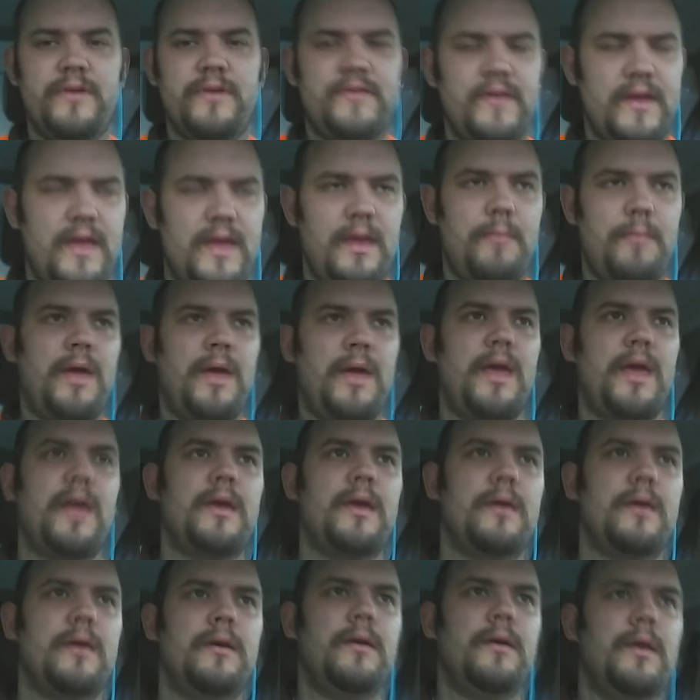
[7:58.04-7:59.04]
is a gimmick.
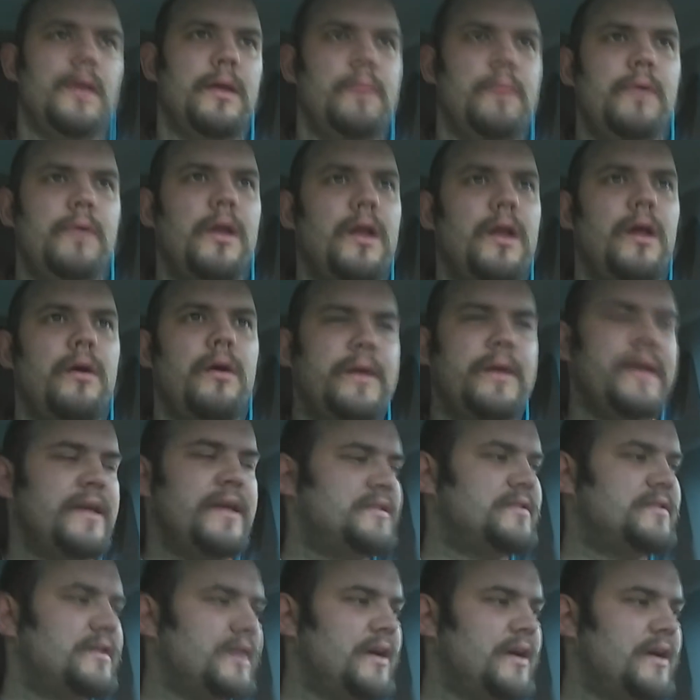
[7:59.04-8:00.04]
You know,
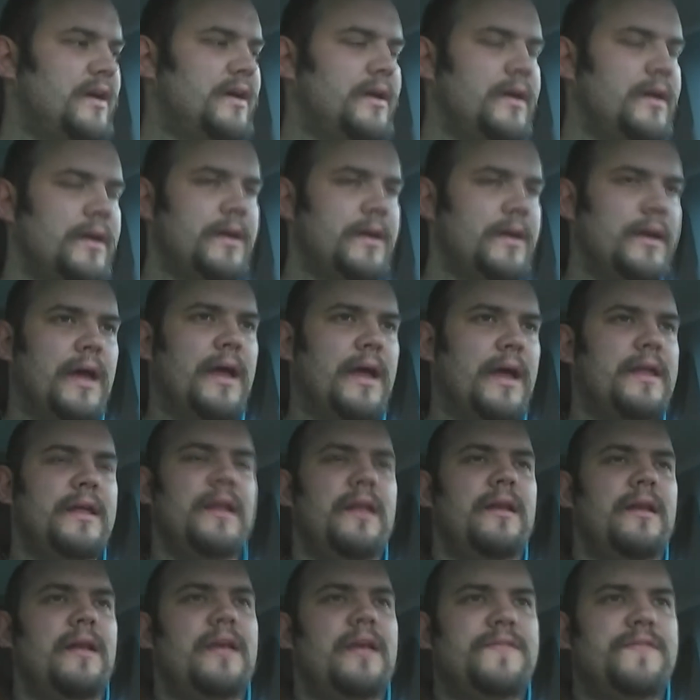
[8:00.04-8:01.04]
it's
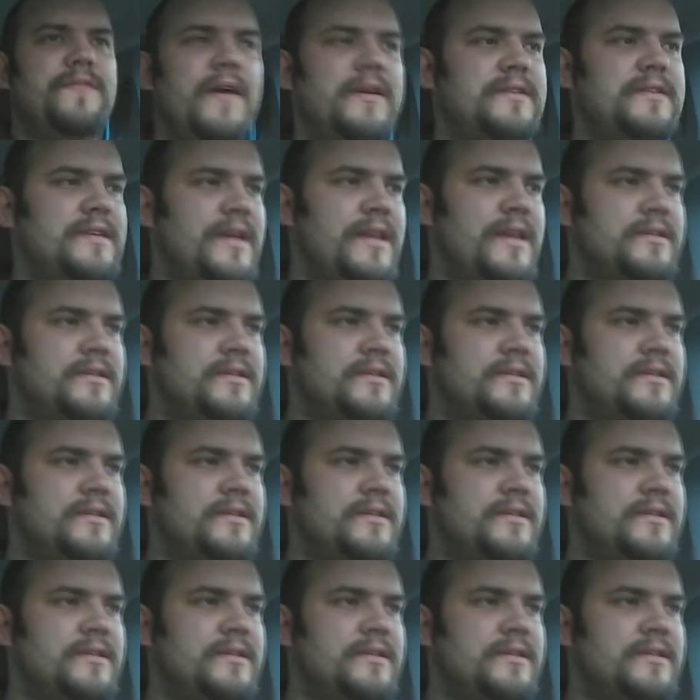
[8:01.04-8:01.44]
let's face it, an